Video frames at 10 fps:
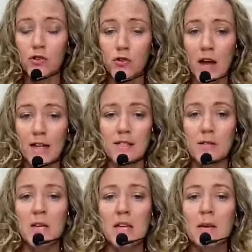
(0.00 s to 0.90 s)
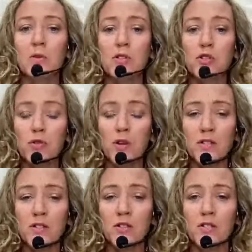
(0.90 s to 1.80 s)
trust, being able to
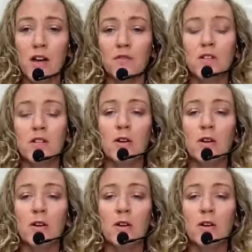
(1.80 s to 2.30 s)
trust yourself.